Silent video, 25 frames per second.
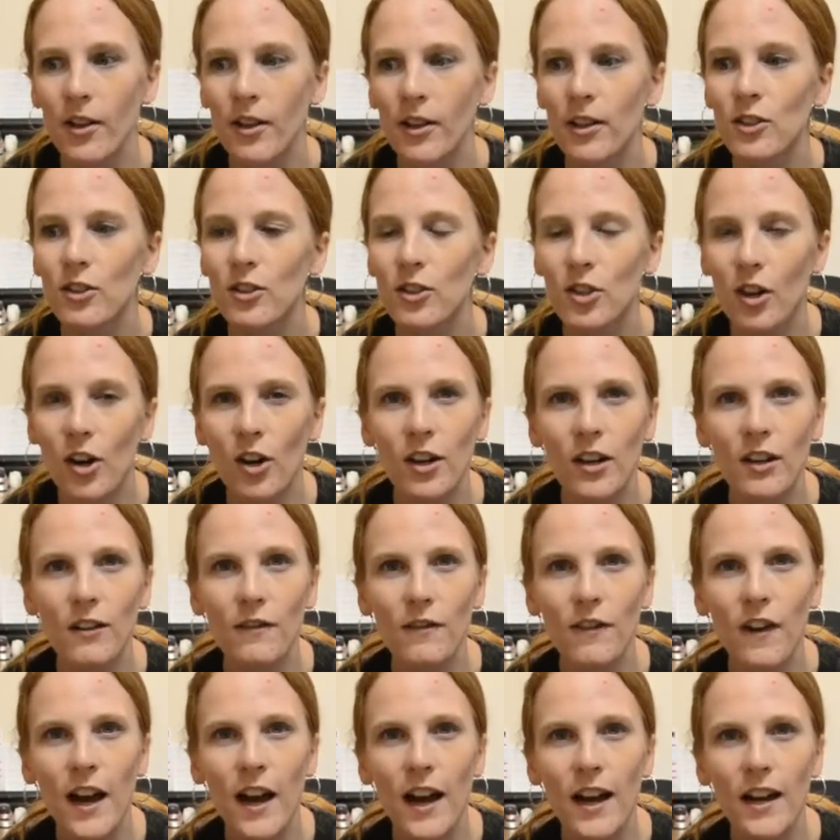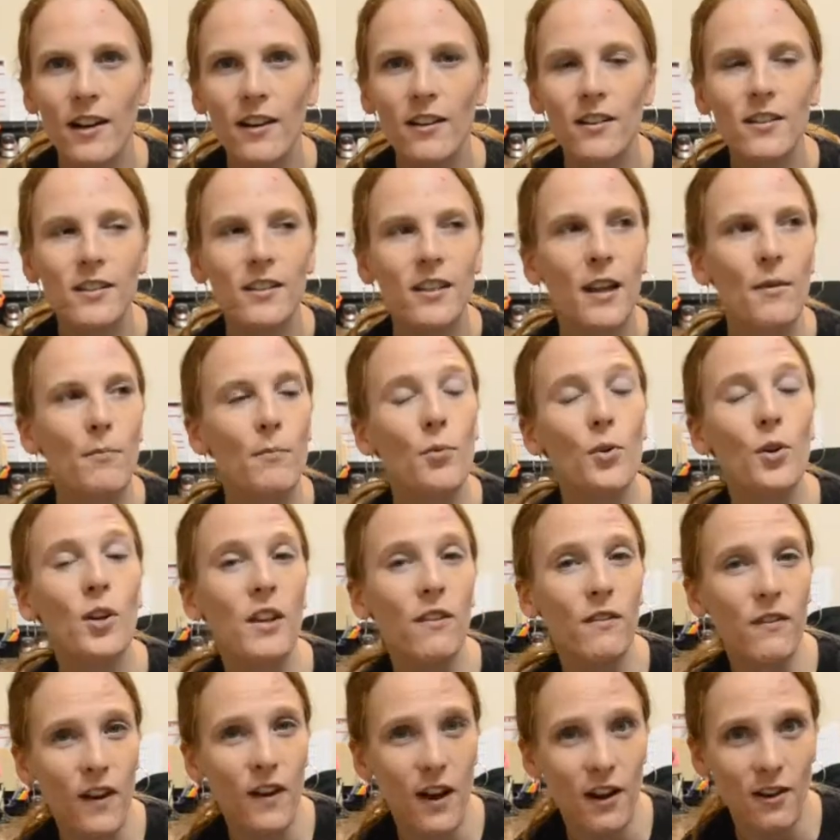starting fires and putting
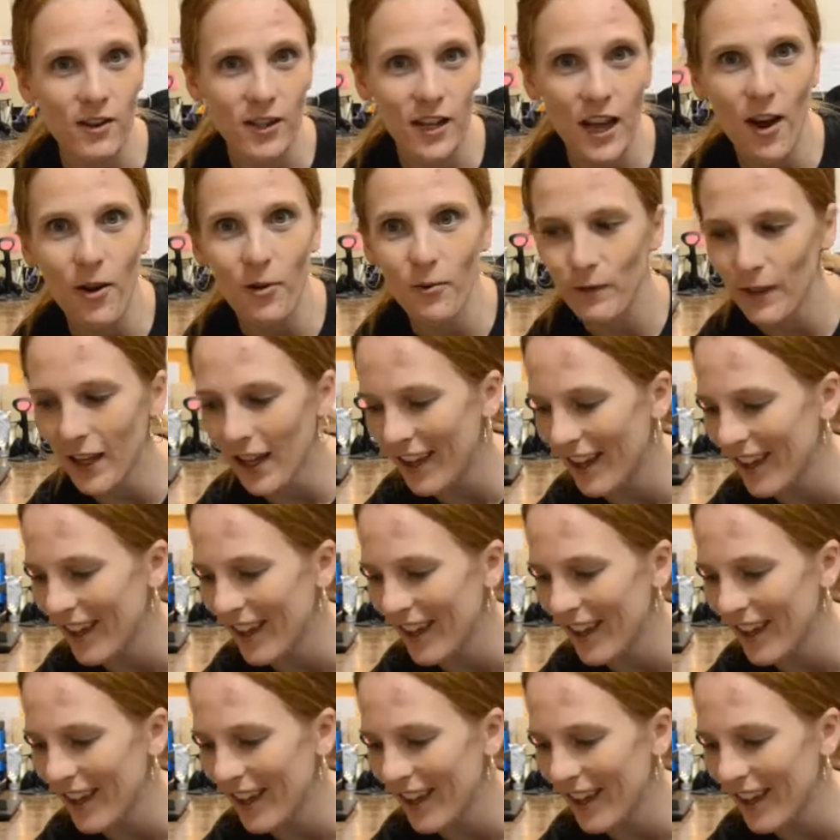fires out.